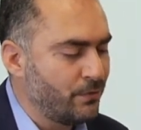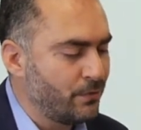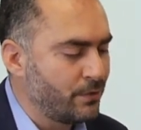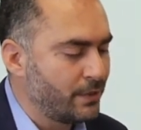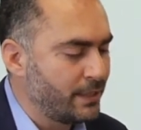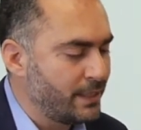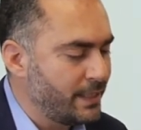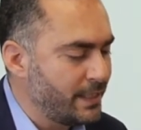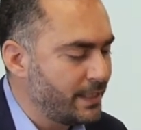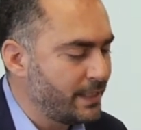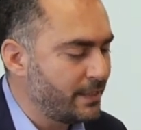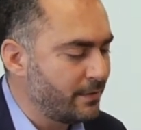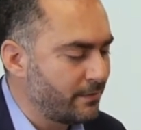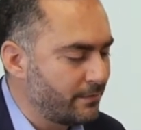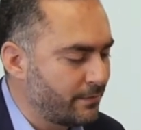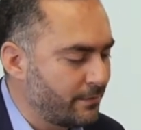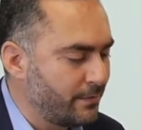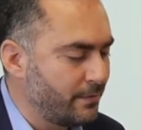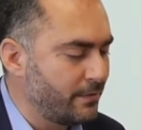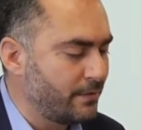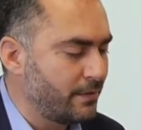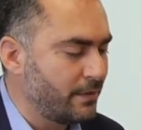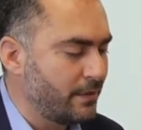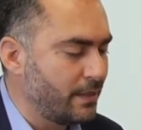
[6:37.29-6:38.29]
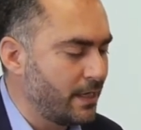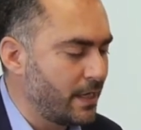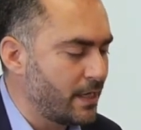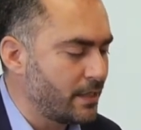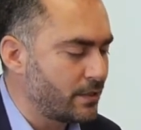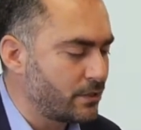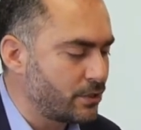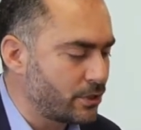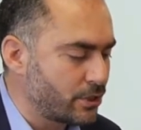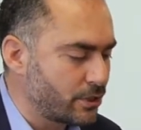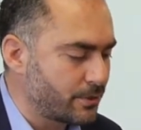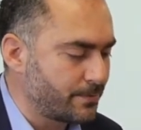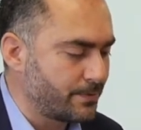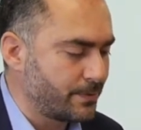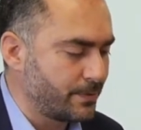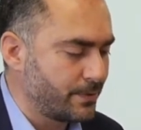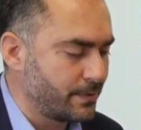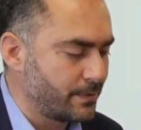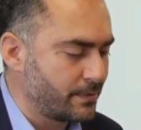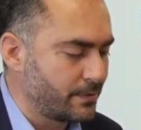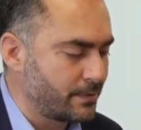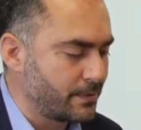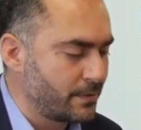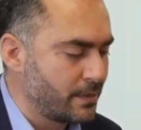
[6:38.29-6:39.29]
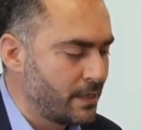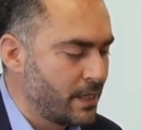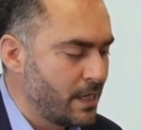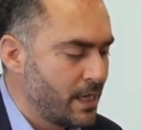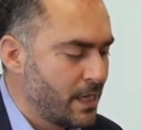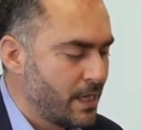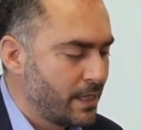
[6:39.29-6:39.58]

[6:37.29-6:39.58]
on legal theory and jurisprudence